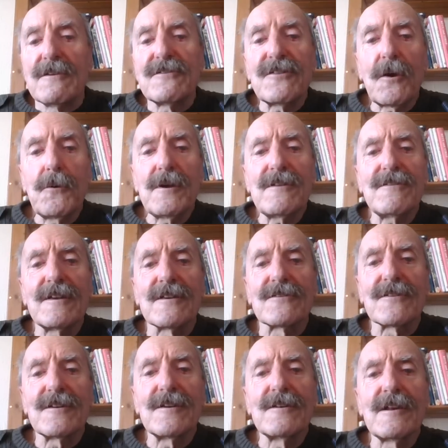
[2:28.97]
So it
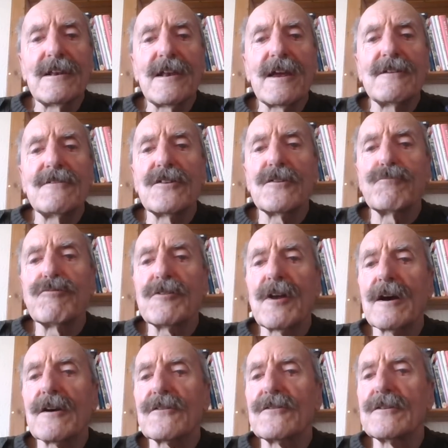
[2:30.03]
is that in the latest
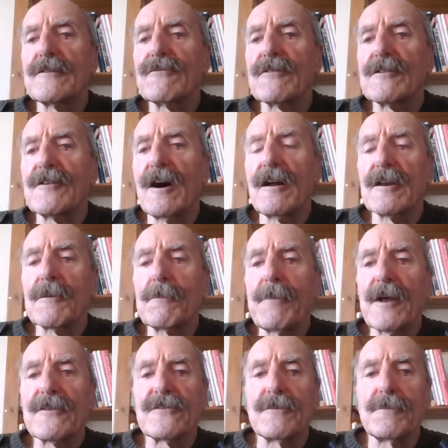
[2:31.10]
production of The Darling
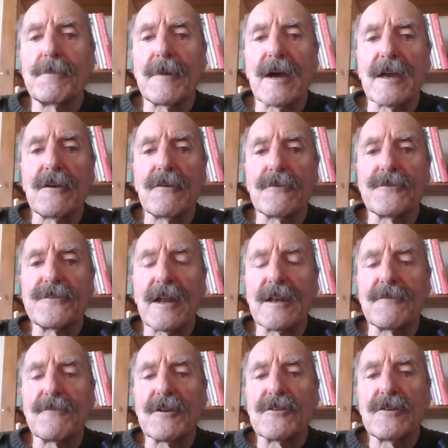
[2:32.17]
Buds of May on
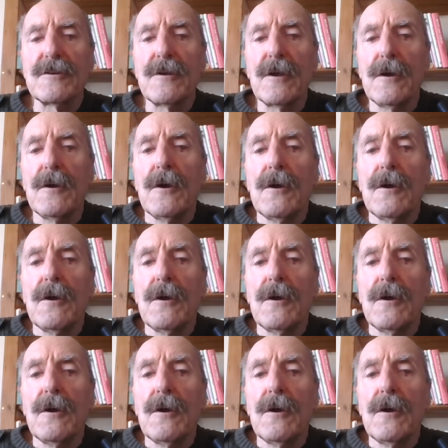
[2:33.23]
television,